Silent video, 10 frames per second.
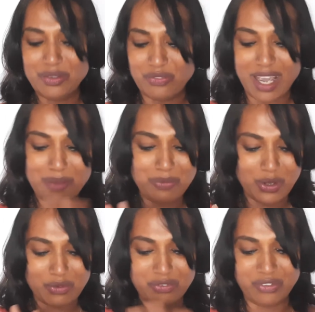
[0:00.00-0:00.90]
wipe
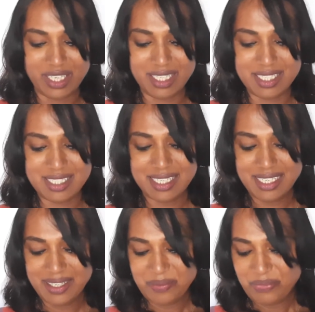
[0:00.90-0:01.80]
your feet
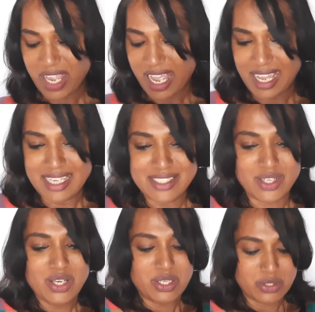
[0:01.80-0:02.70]
and
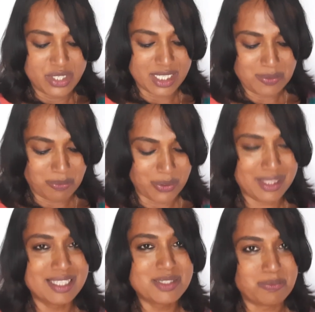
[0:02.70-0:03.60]
you just put
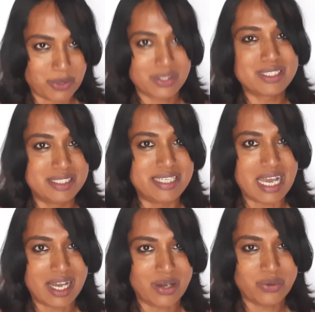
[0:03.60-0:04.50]
this book
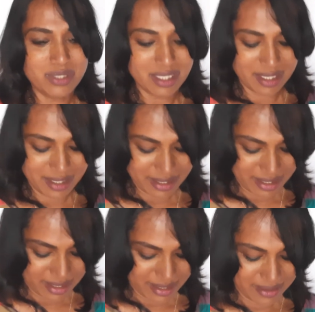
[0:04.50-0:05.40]
down
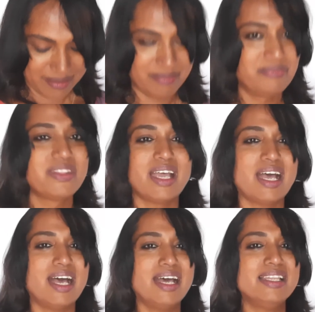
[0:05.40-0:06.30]

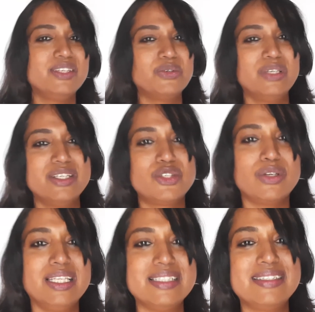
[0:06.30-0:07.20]
and you
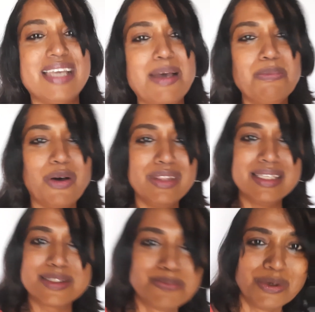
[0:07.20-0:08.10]
literally stamp on
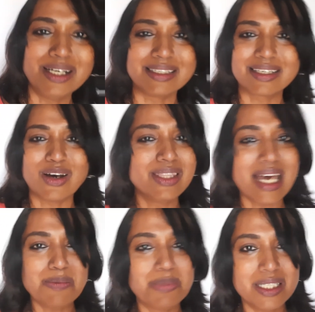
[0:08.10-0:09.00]
this book on
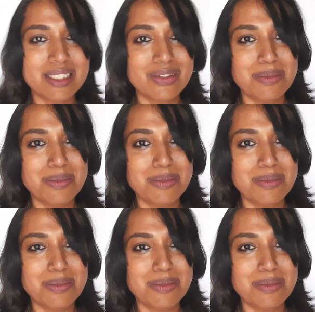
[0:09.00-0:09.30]
that particular